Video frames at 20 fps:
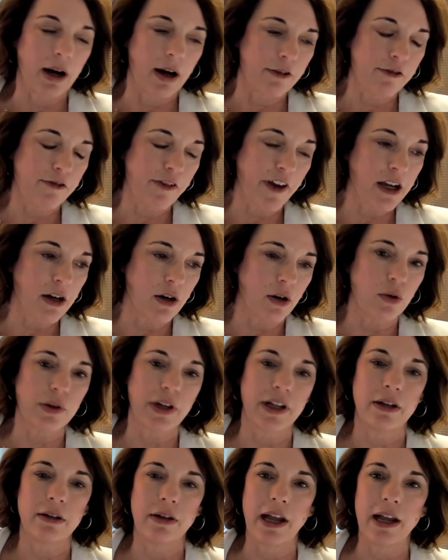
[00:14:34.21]
failed failed
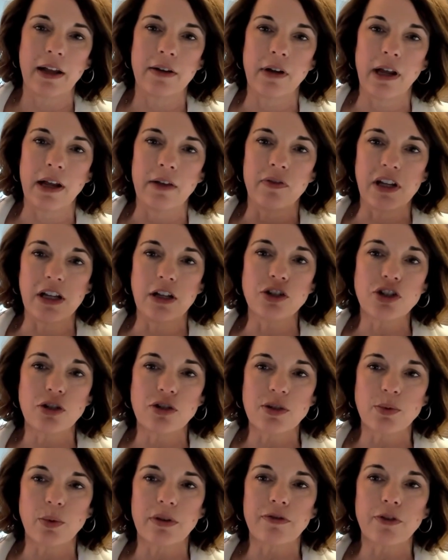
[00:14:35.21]
and the
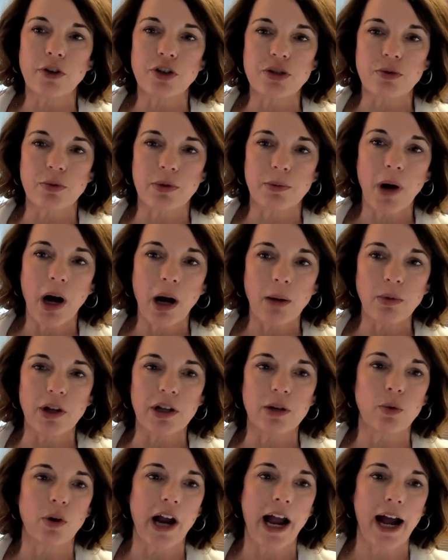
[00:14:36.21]
issues with First
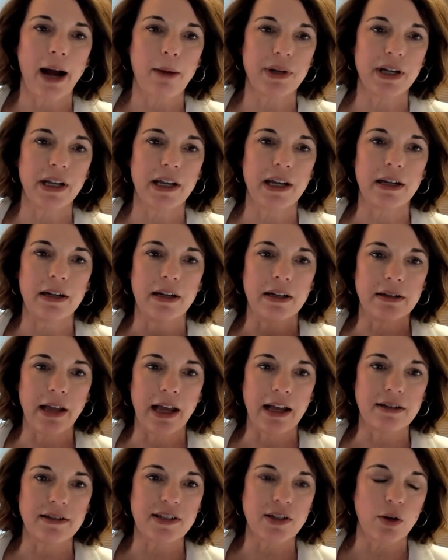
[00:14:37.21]
Republic were happening
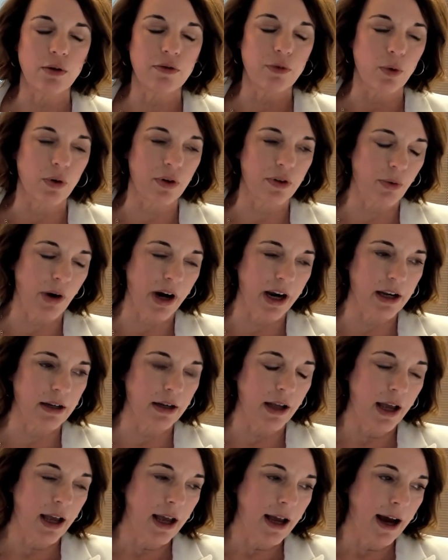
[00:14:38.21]
and so forth,
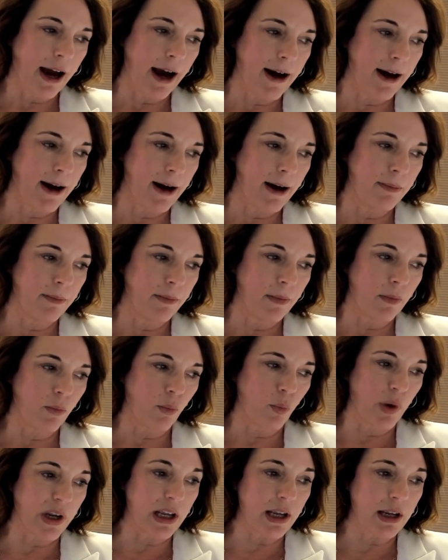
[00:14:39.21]
right?
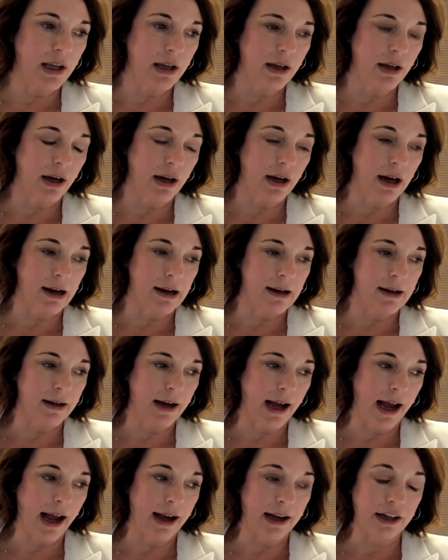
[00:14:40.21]
I
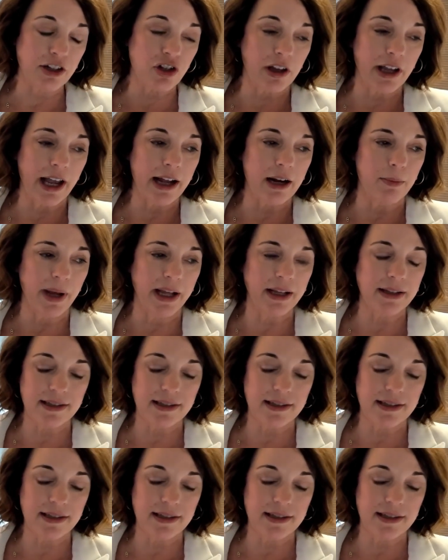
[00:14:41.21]
actually had a bank